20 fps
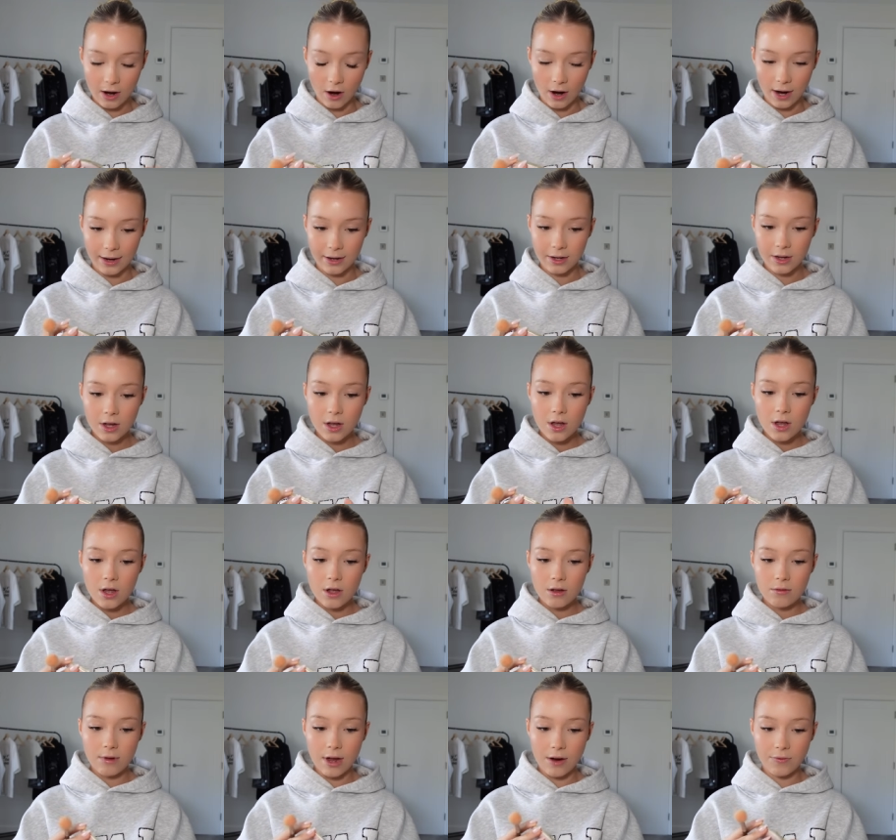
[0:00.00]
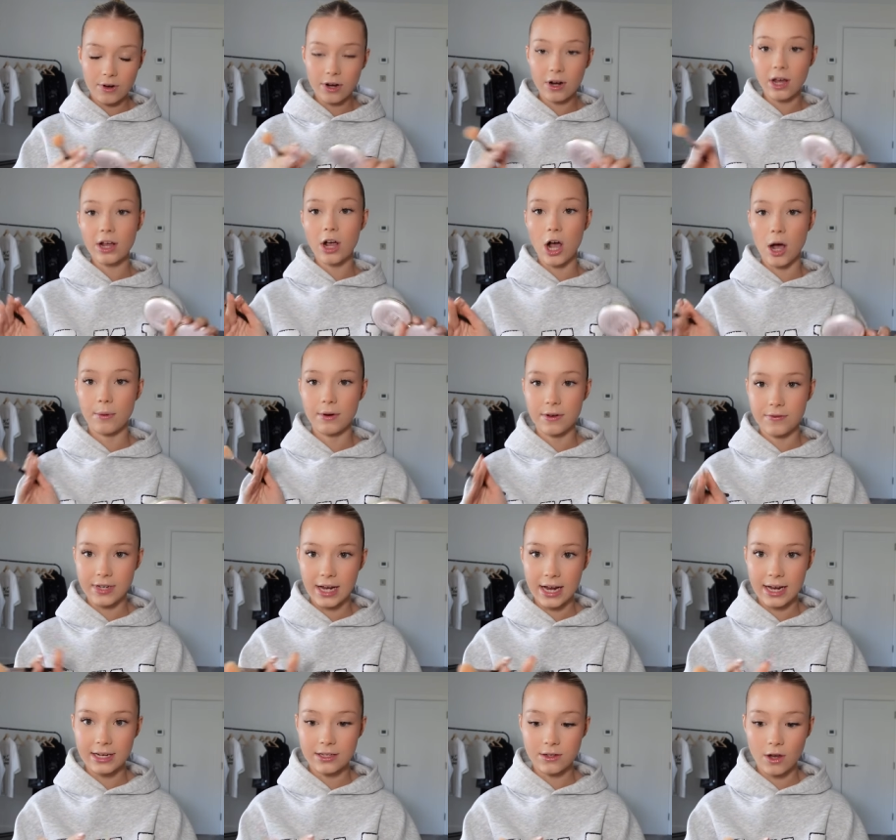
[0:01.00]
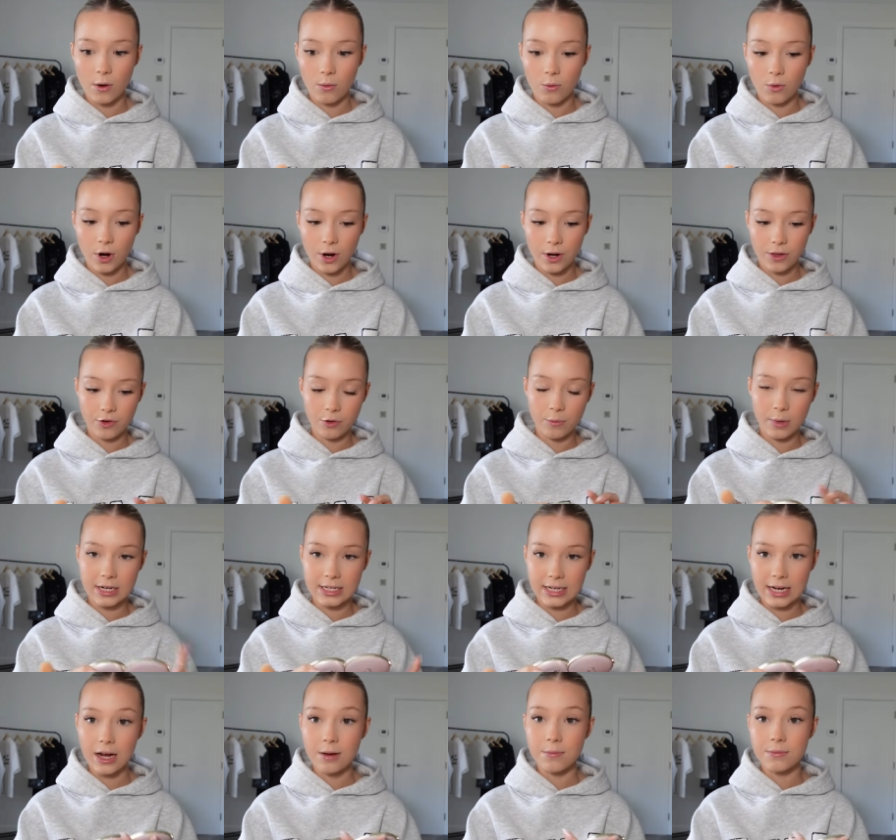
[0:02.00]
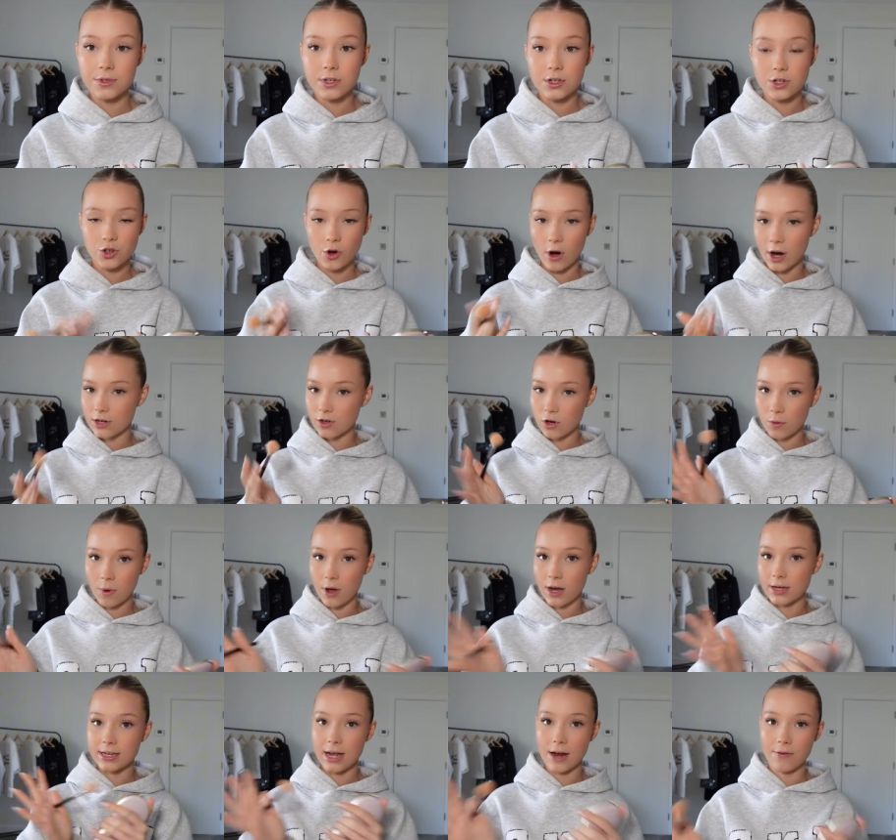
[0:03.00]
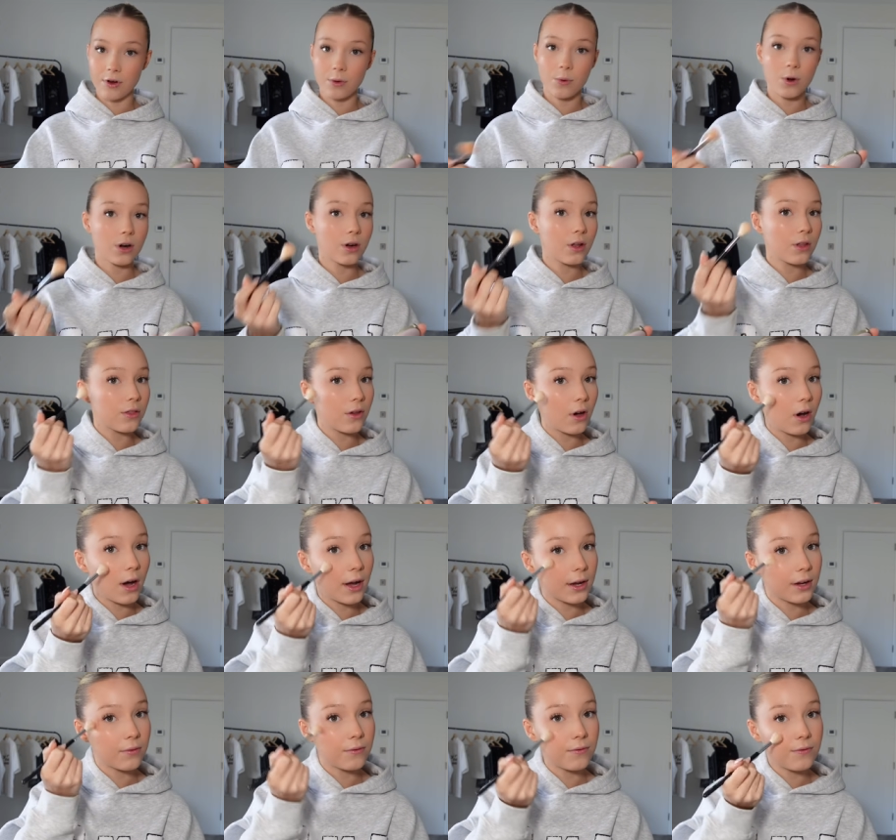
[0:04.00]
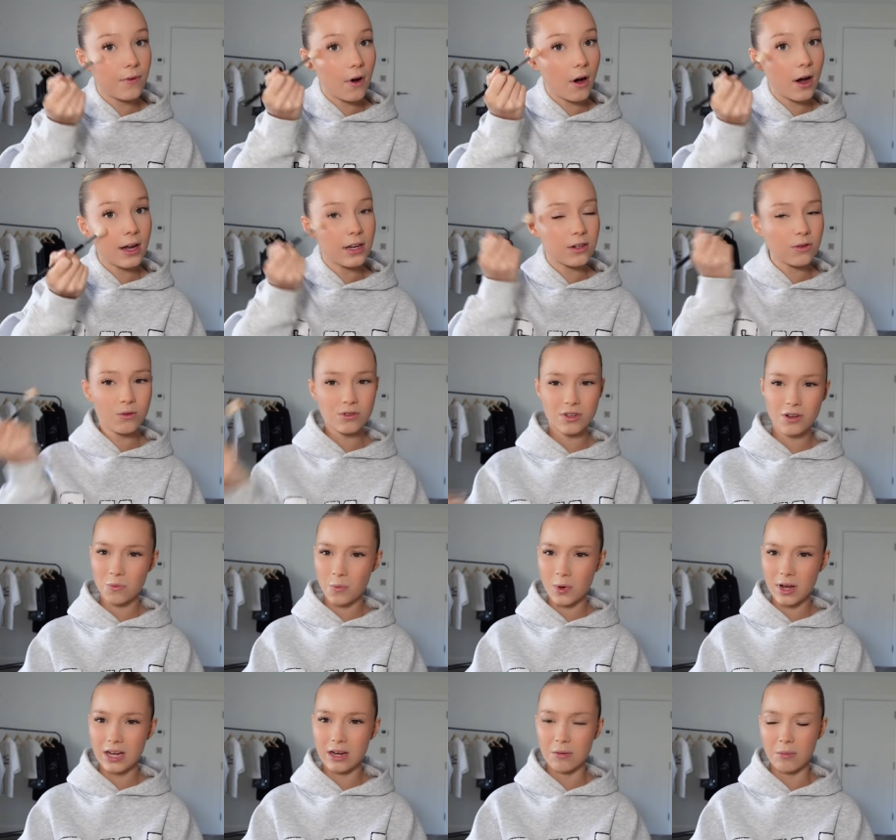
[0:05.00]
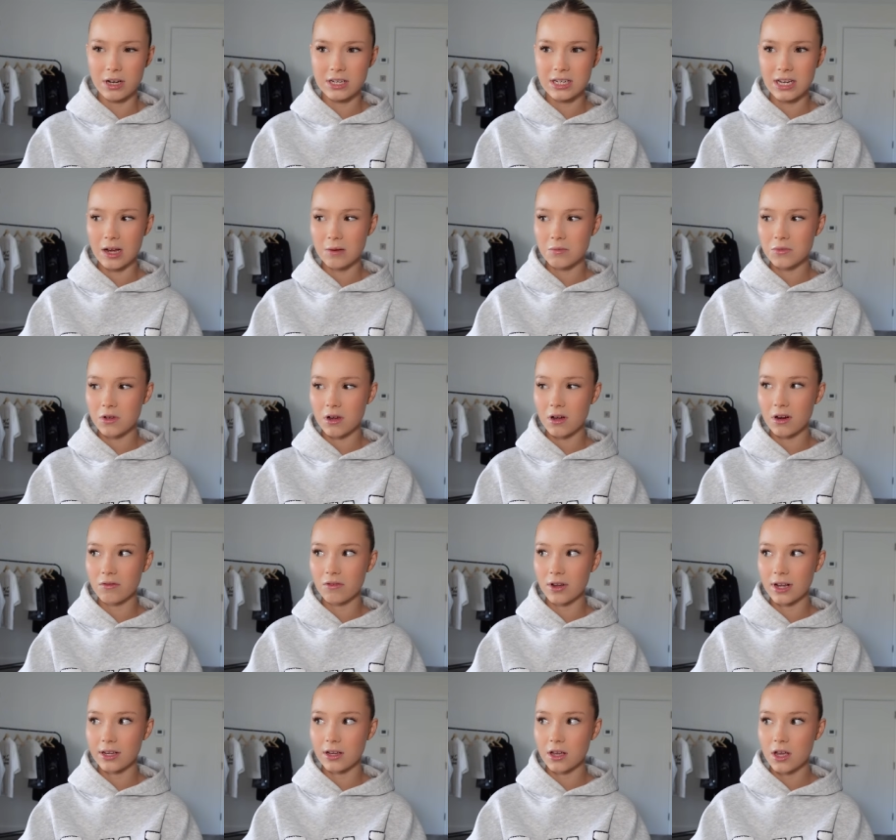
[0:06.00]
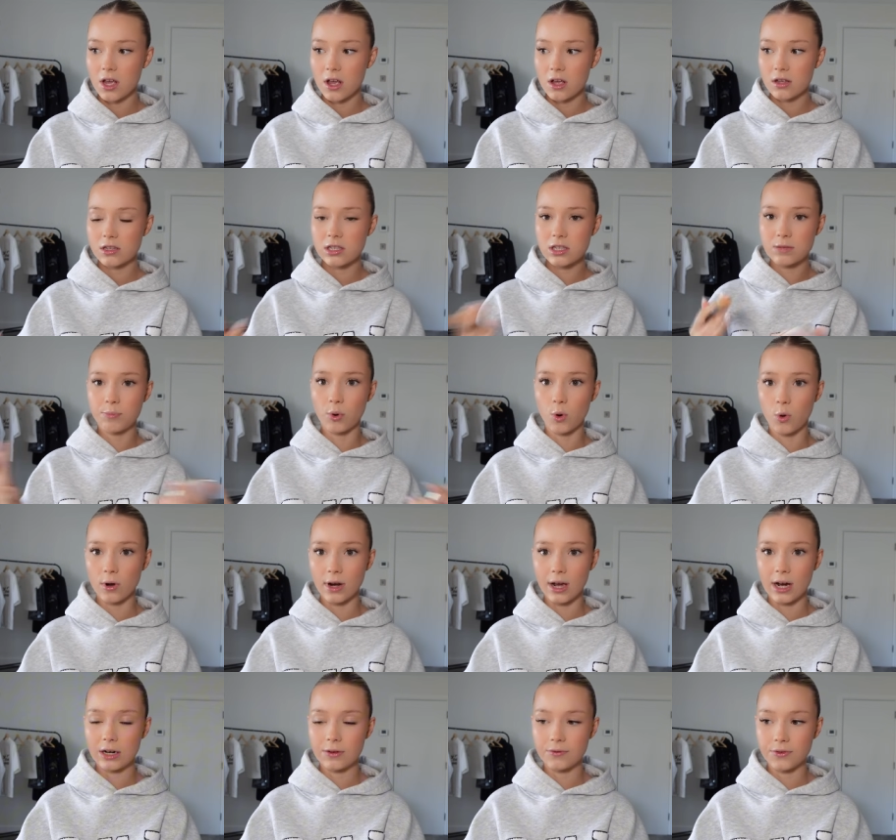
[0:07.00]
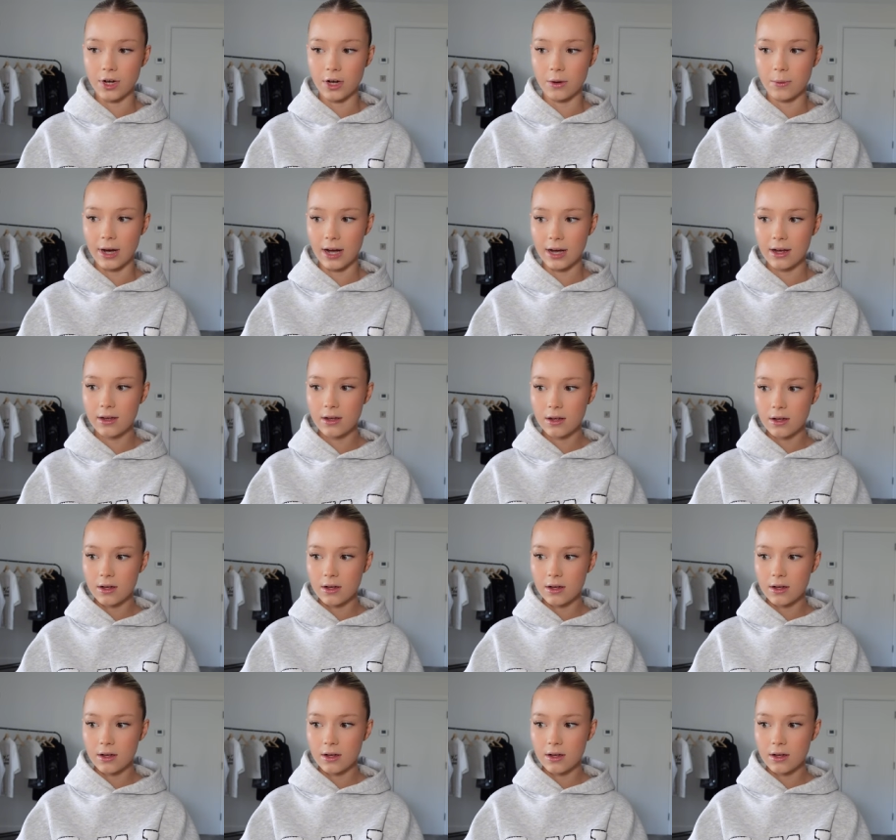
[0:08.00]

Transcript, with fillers: I every like couple of days I will go through my DMs and try to reply to everyone that I can find. Also weirdly my DMs kind of like spawn out of nowhere.